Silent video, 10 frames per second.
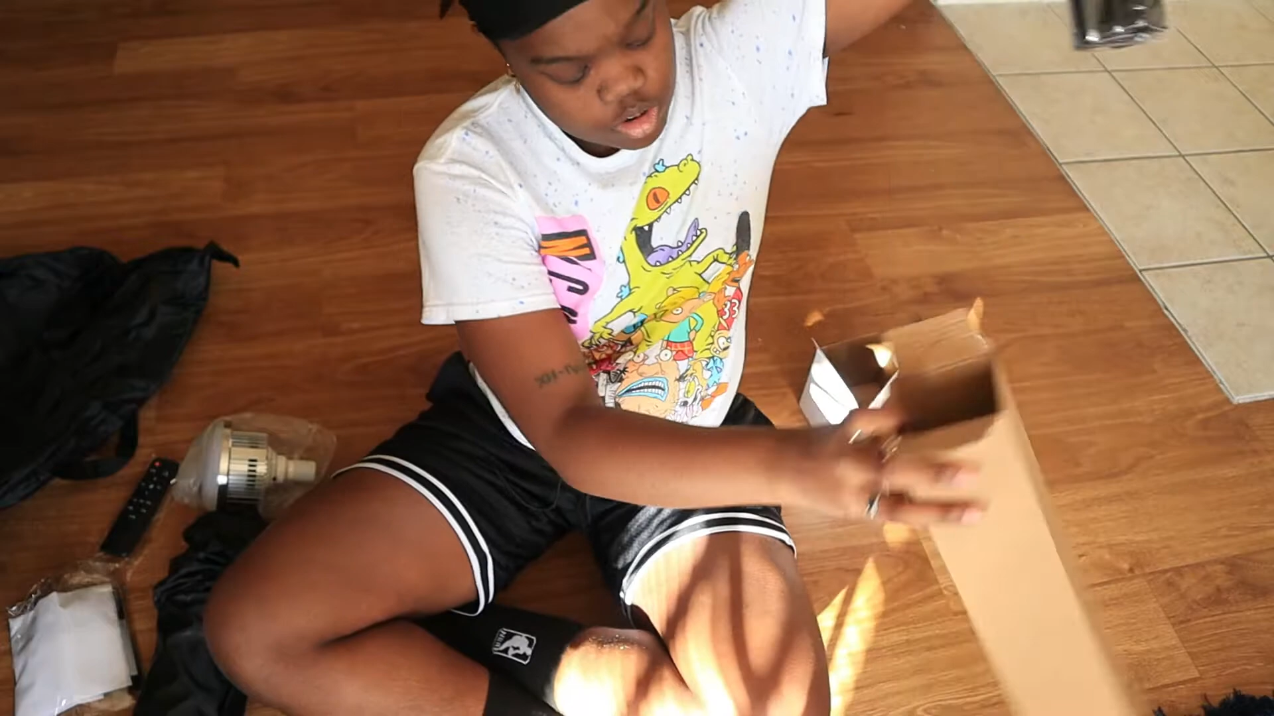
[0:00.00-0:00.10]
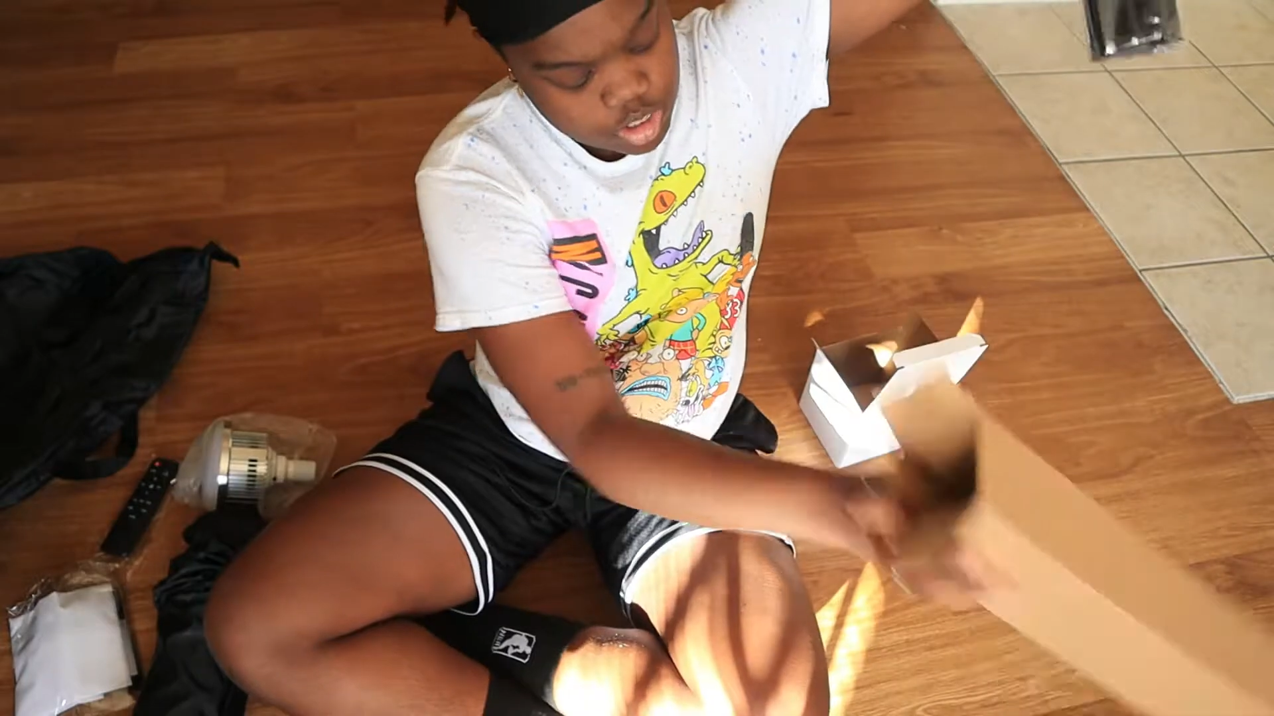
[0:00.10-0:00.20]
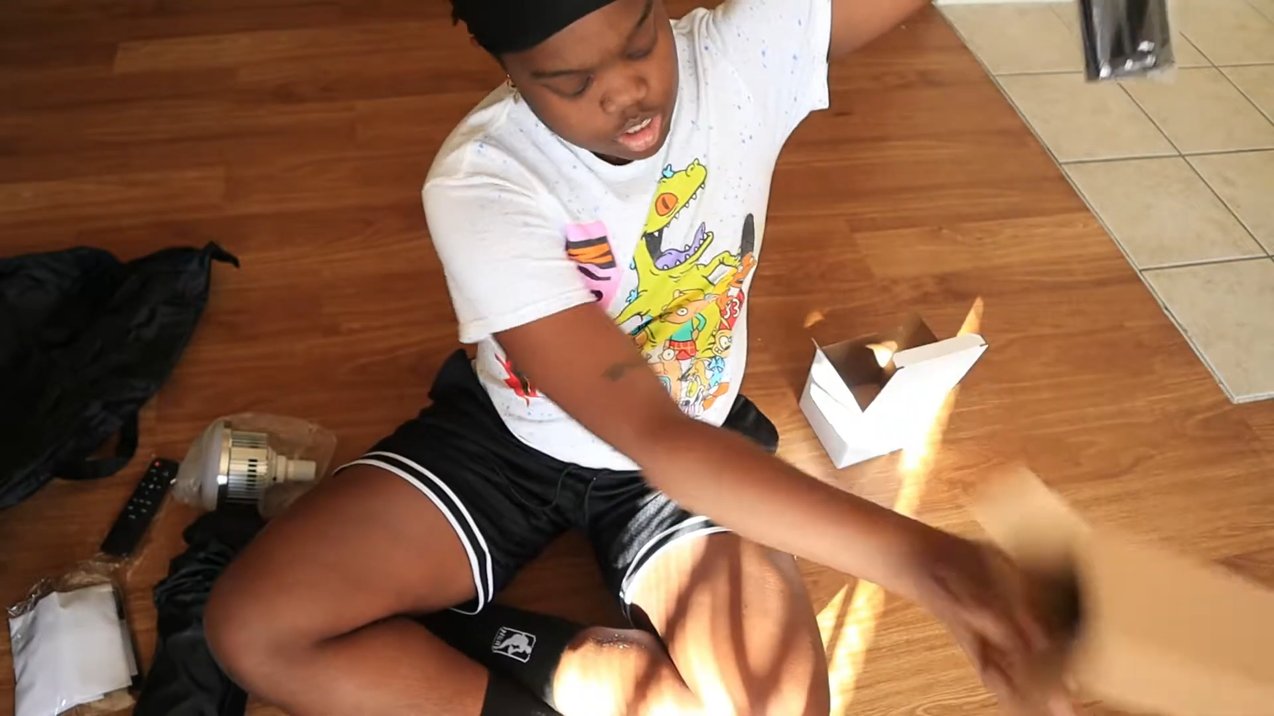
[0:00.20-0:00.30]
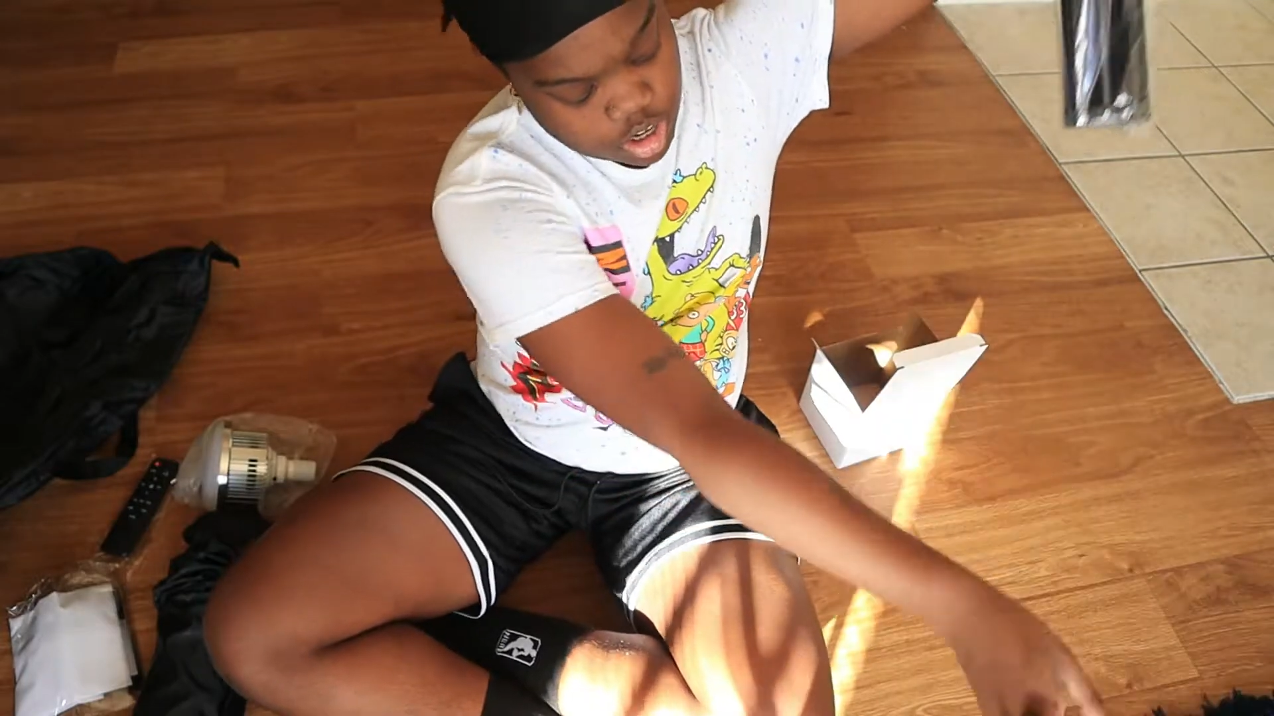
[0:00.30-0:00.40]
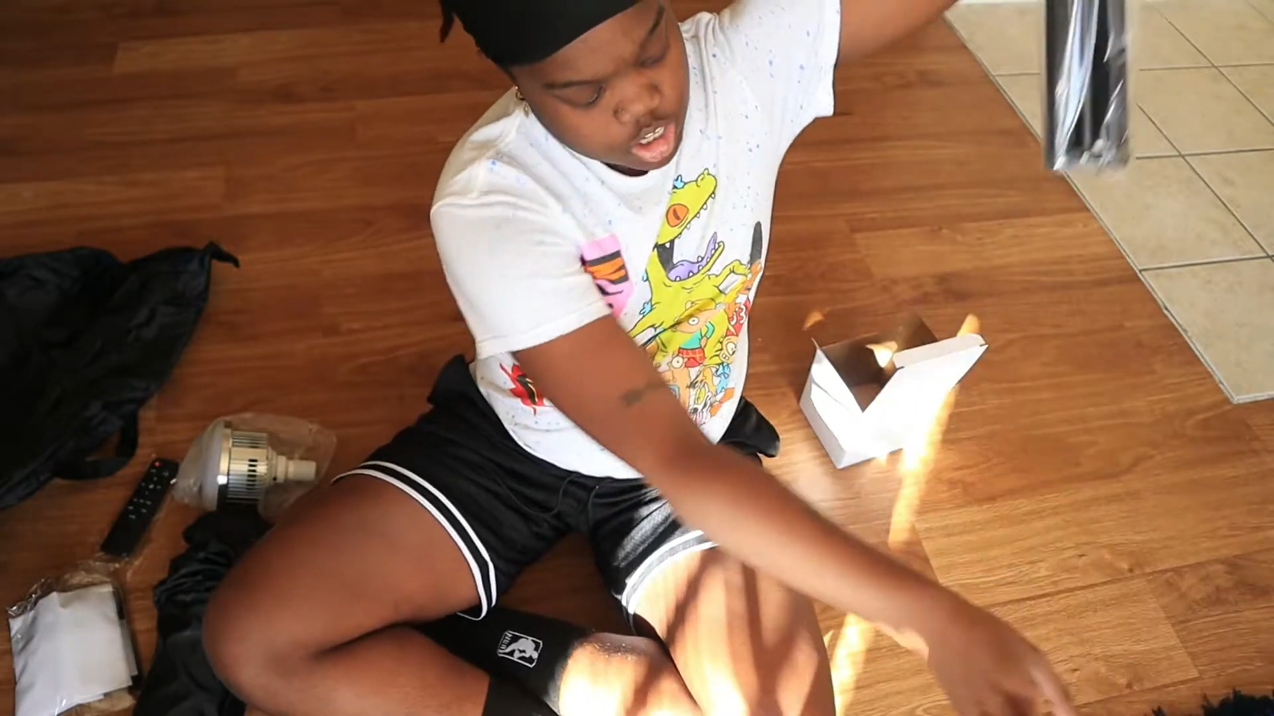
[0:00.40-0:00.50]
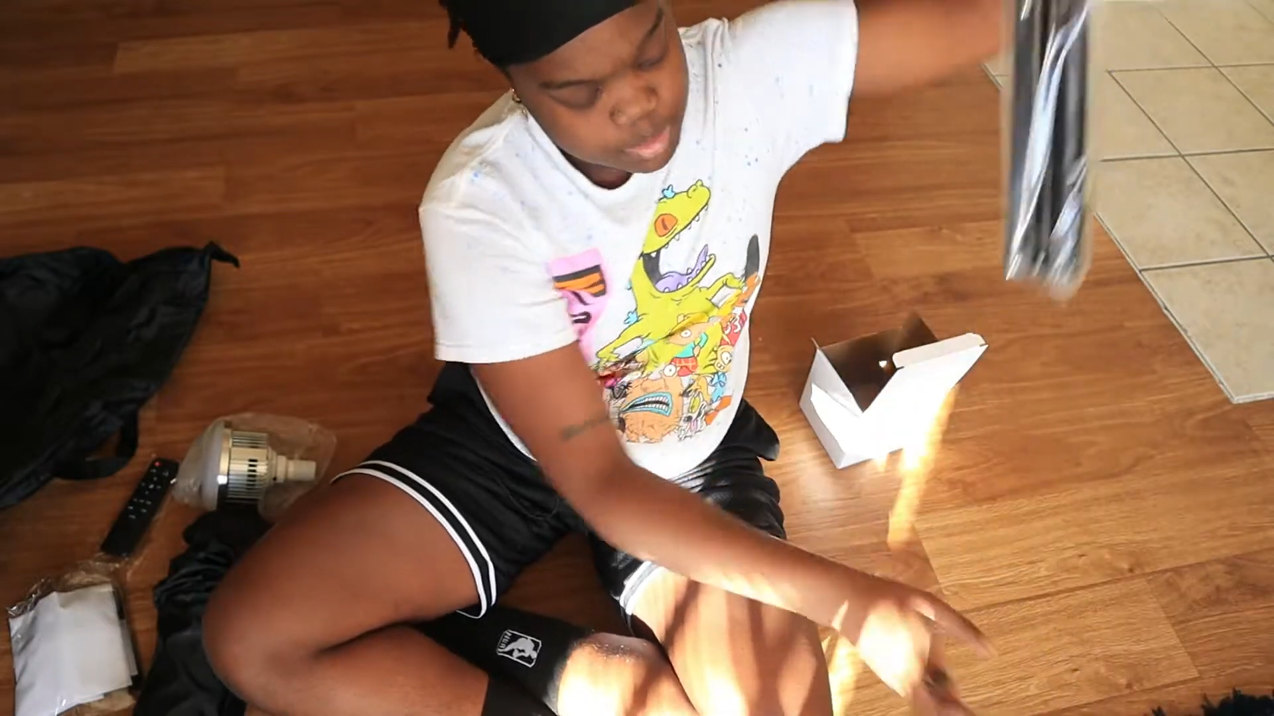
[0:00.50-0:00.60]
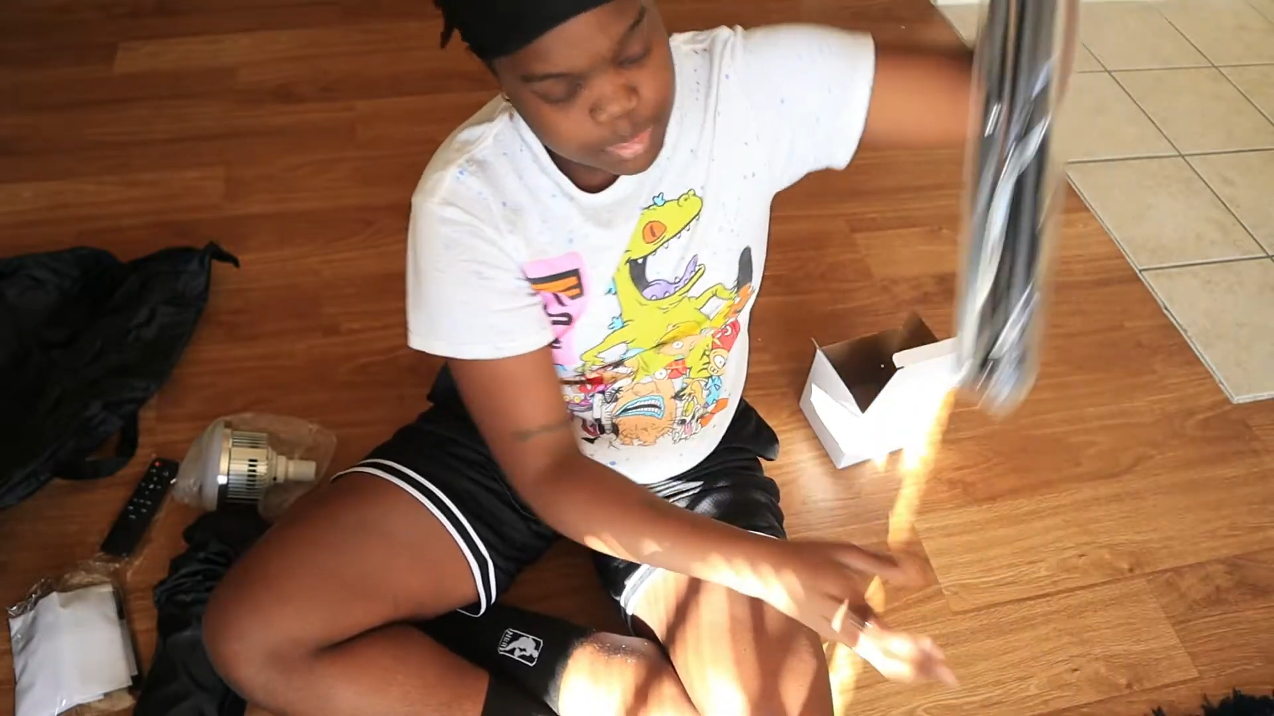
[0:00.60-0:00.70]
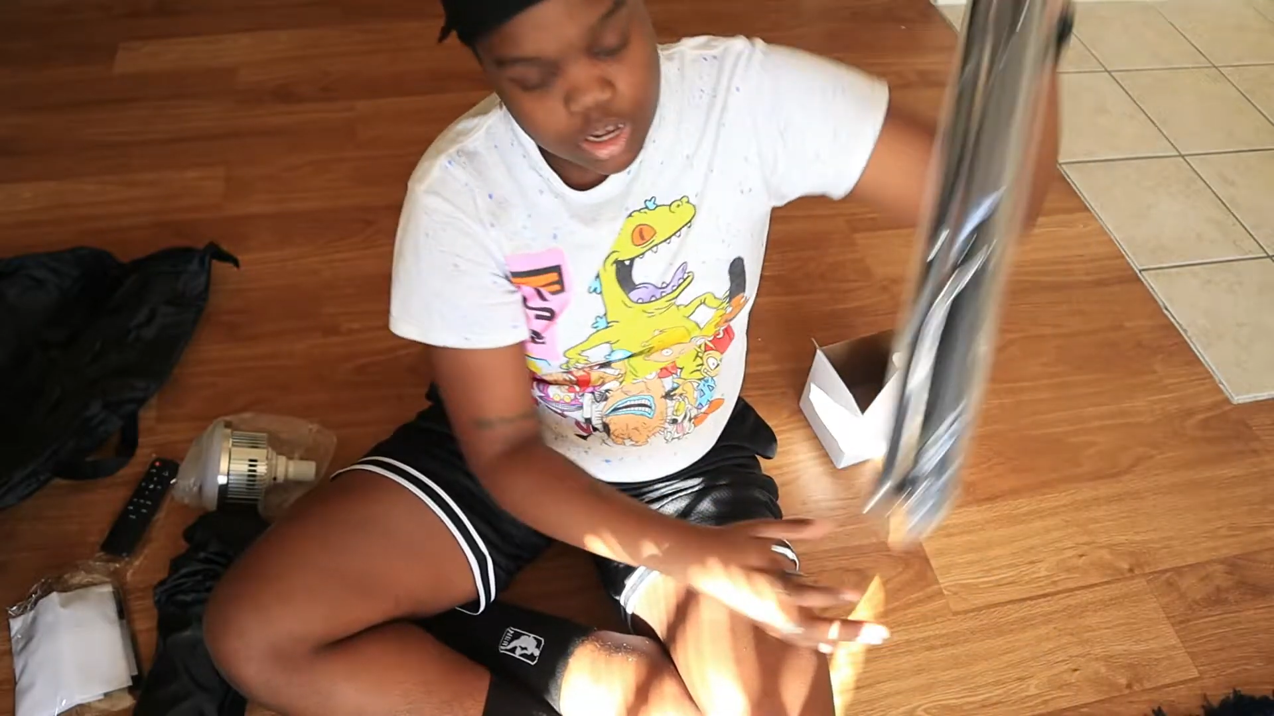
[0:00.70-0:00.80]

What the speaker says: only cost me,